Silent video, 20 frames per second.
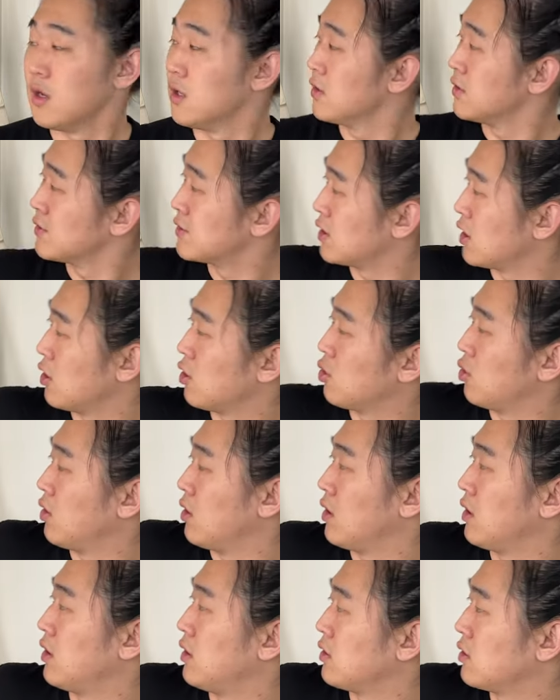So
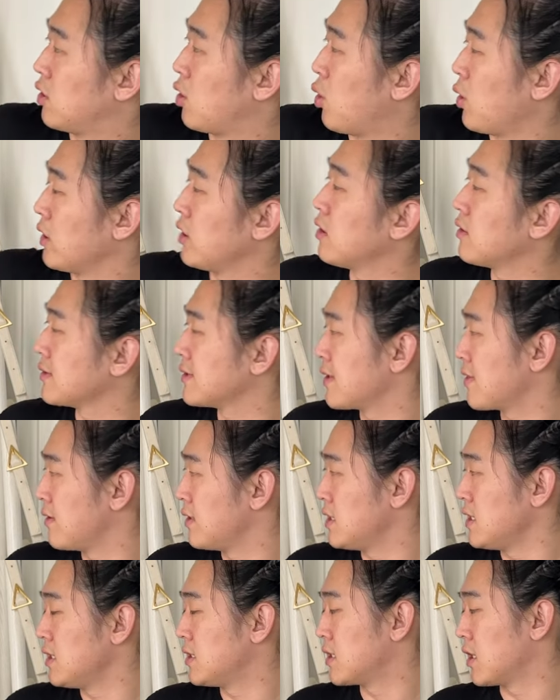going on to the
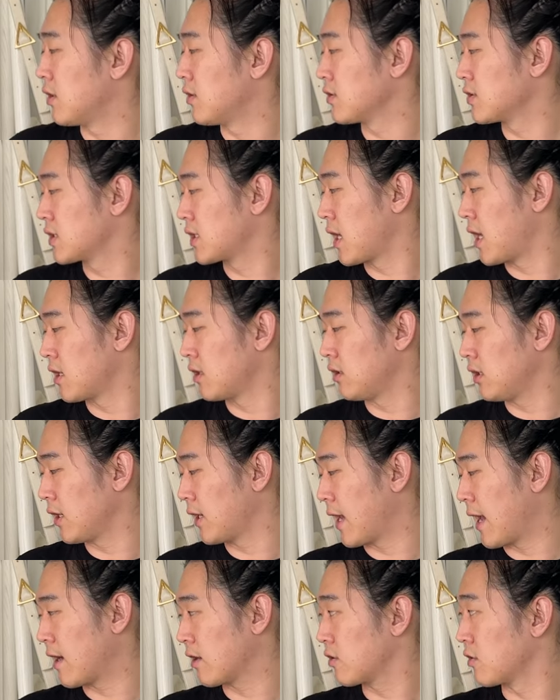details, kind of like
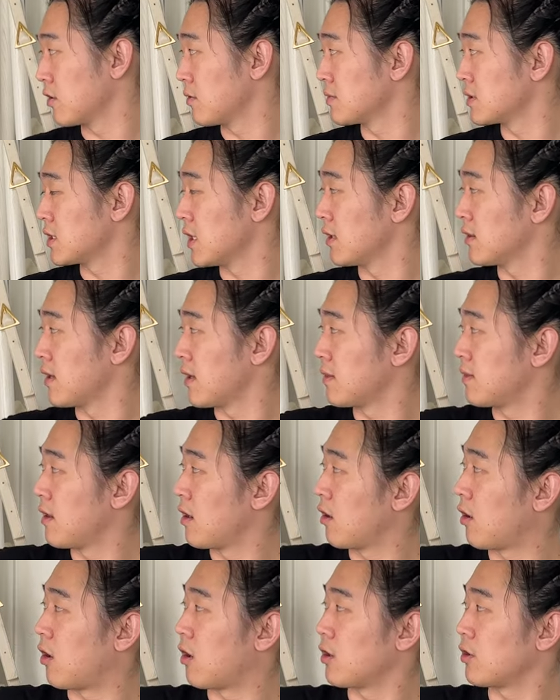Acronym said, that
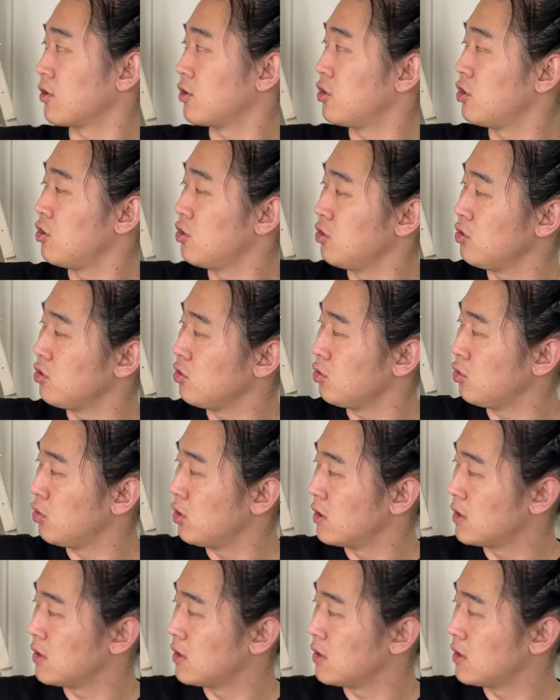there are two